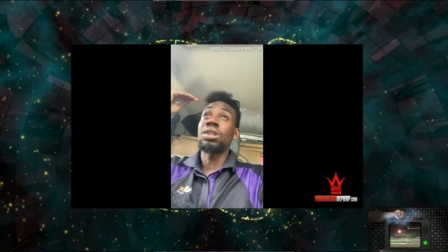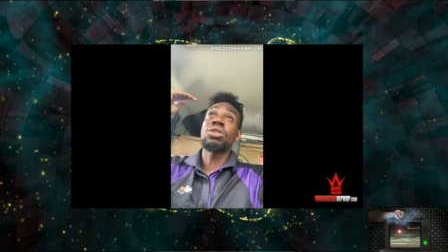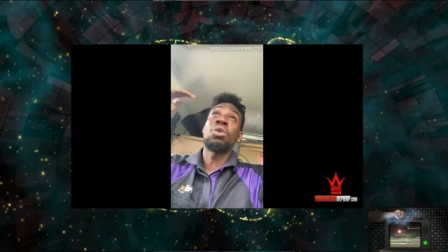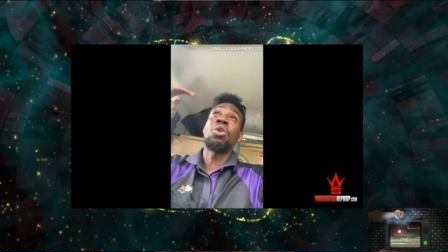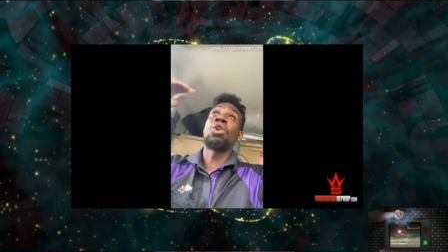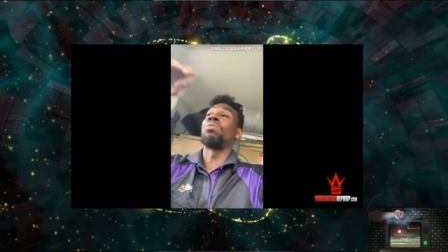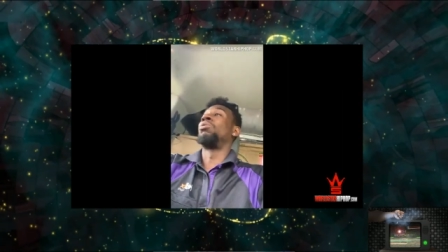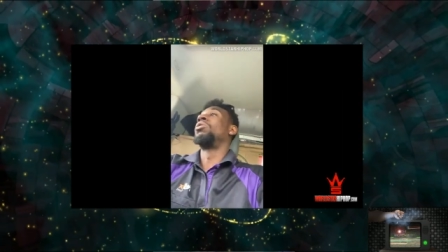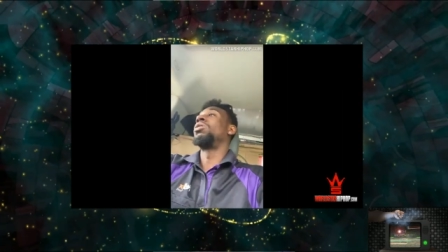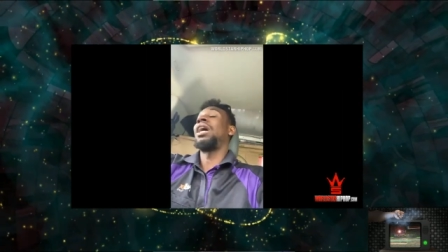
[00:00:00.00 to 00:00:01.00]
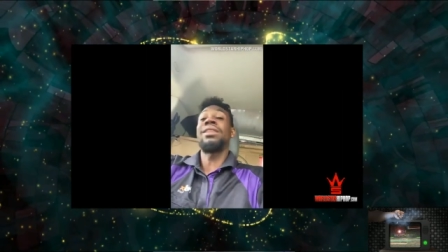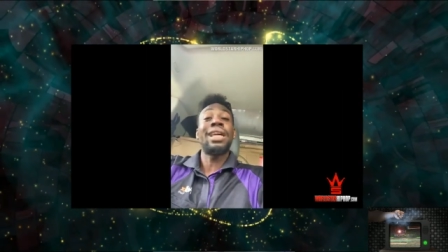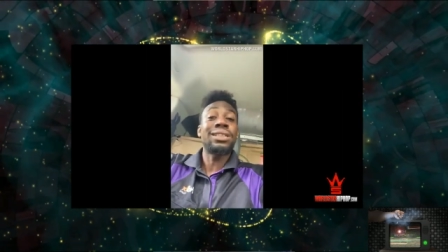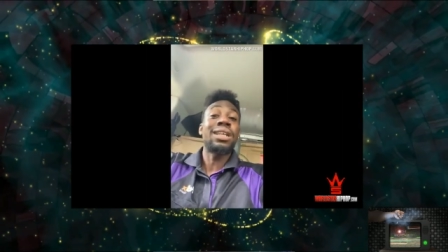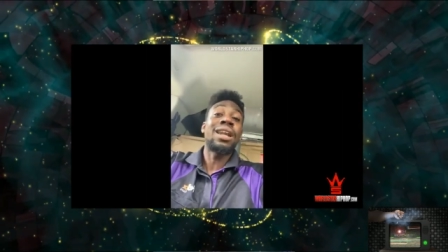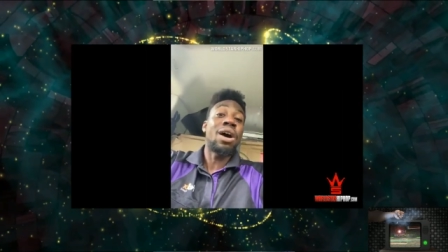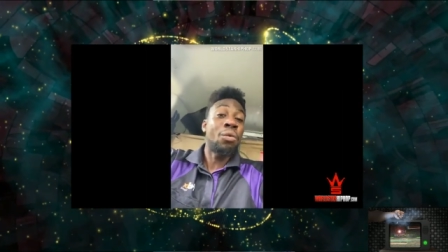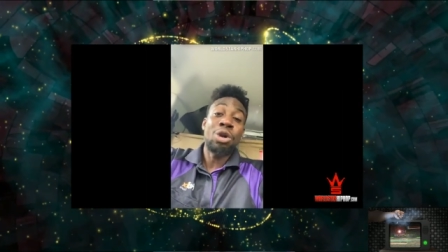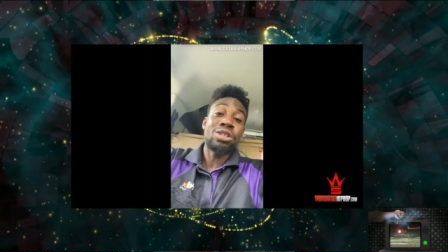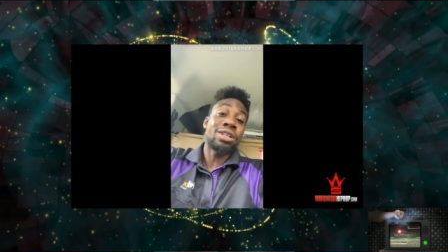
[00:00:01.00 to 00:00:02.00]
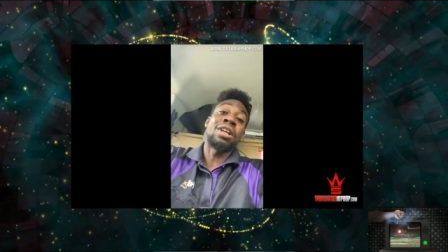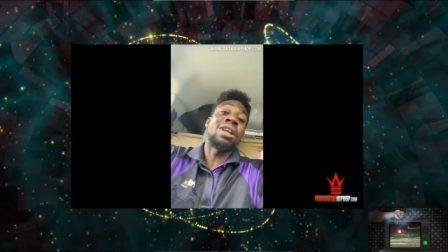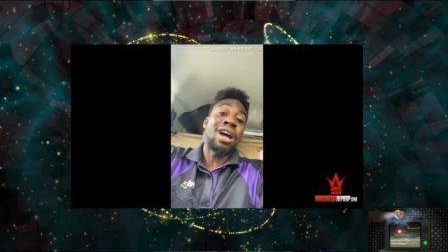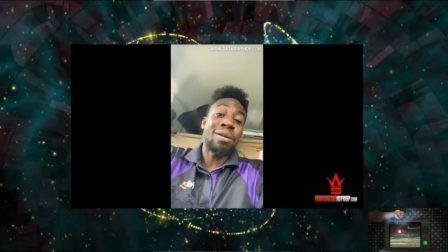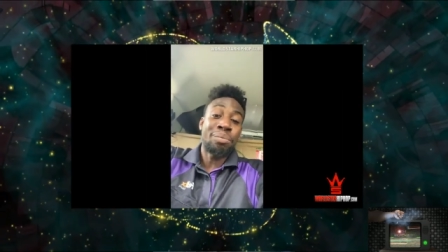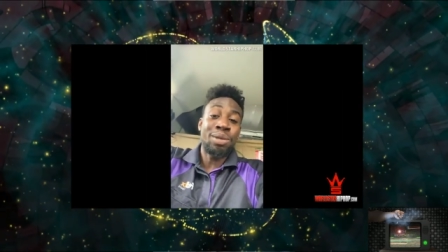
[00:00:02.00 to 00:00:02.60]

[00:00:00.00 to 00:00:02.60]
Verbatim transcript: shit is horrible. I think it's a lot worse than a lot of